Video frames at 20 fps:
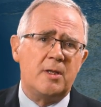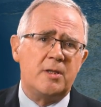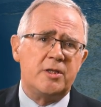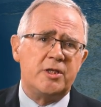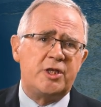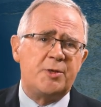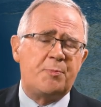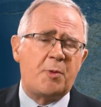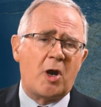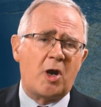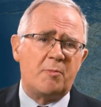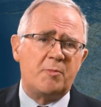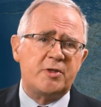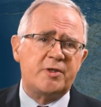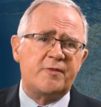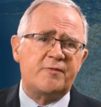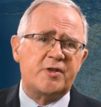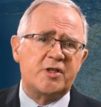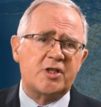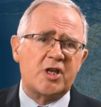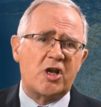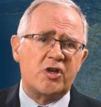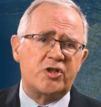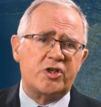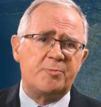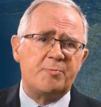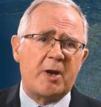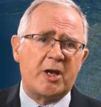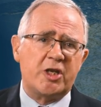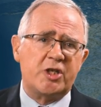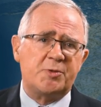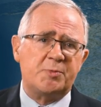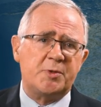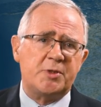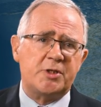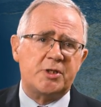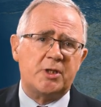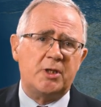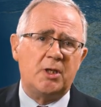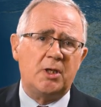the Department of Disaster
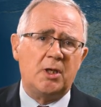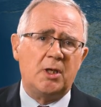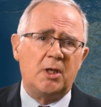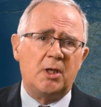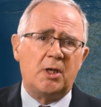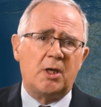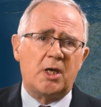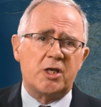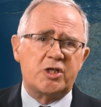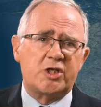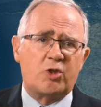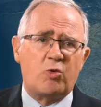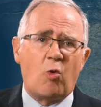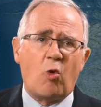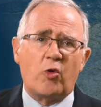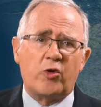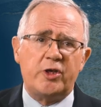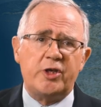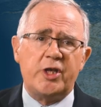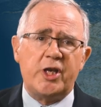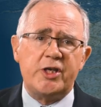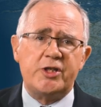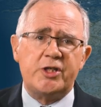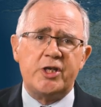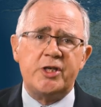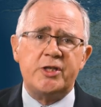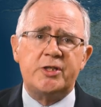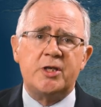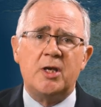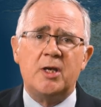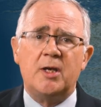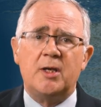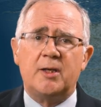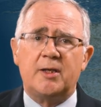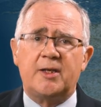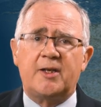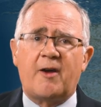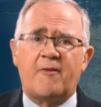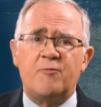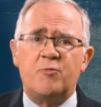Management has coordinated
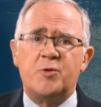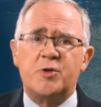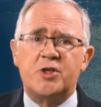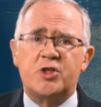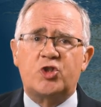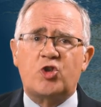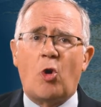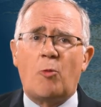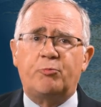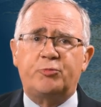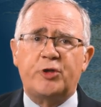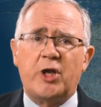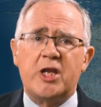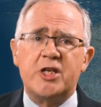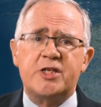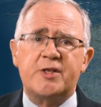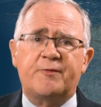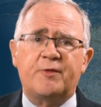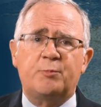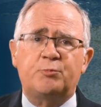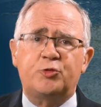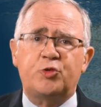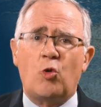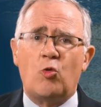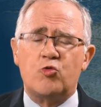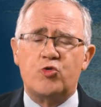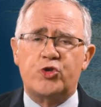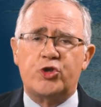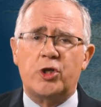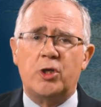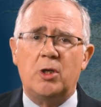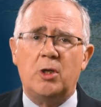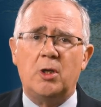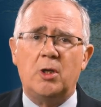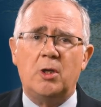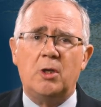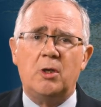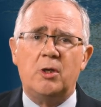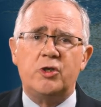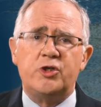government's comprehensive approach
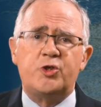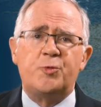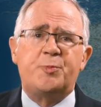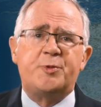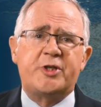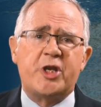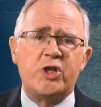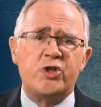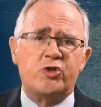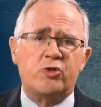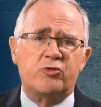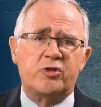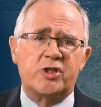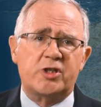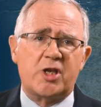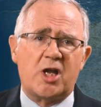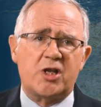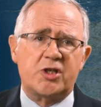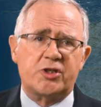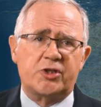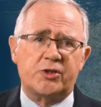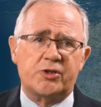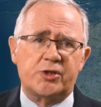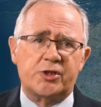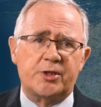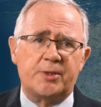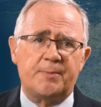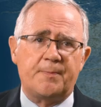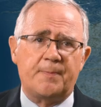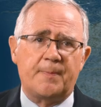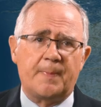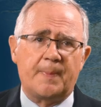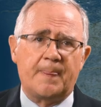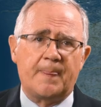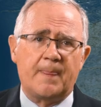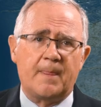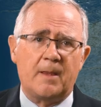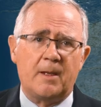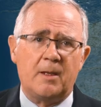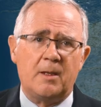to potential disasters.
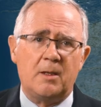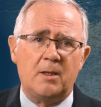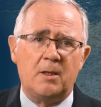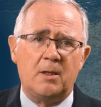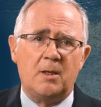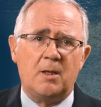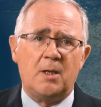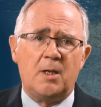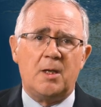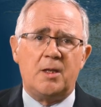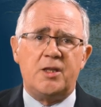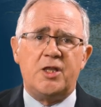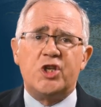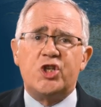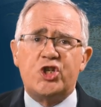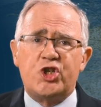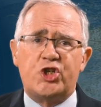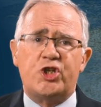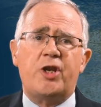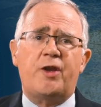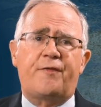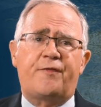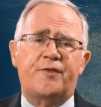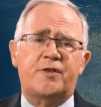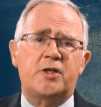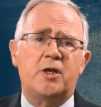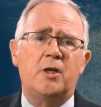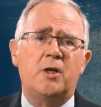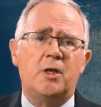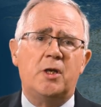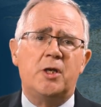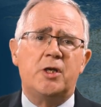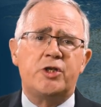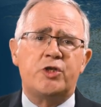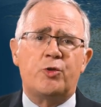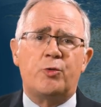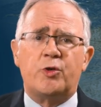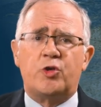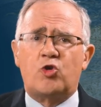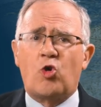This shift
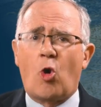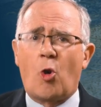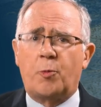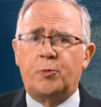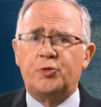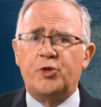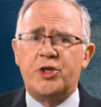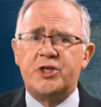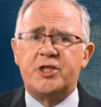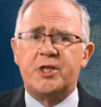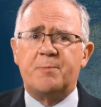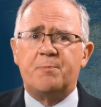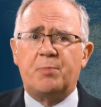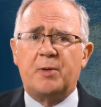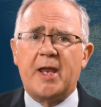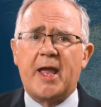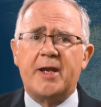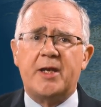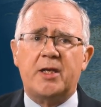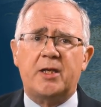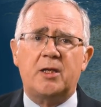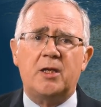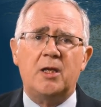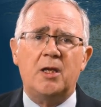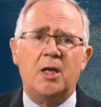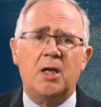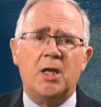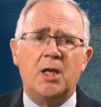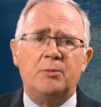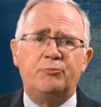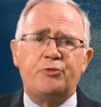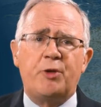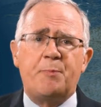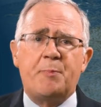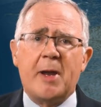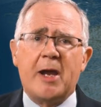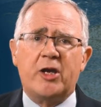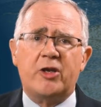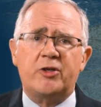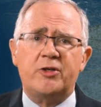to incorporating planning,
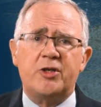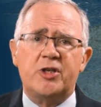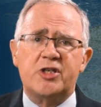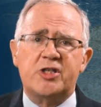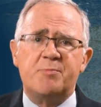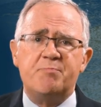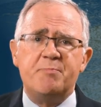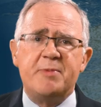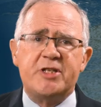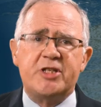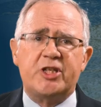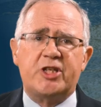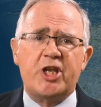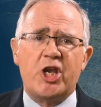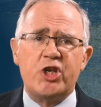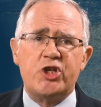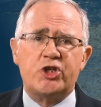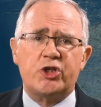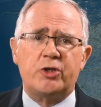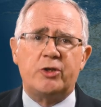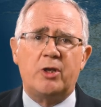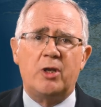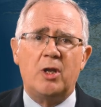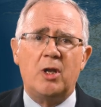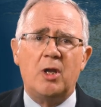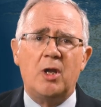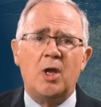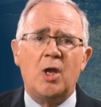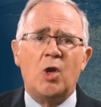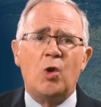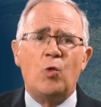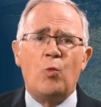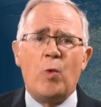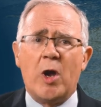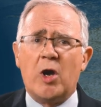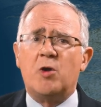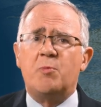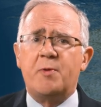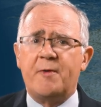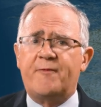preparedness and mitigation
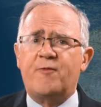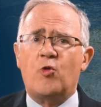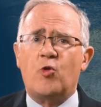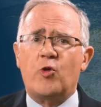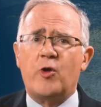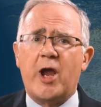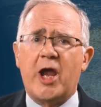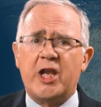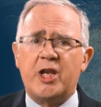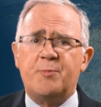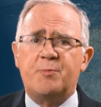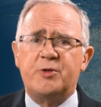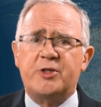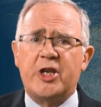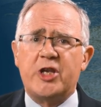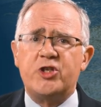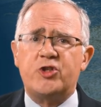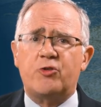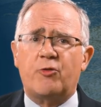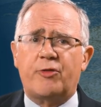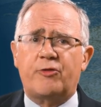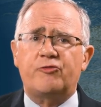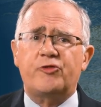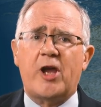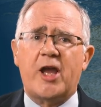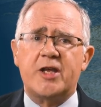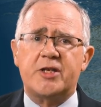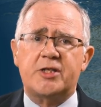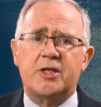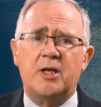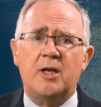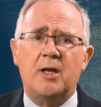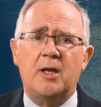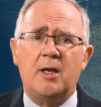well before any potential threat,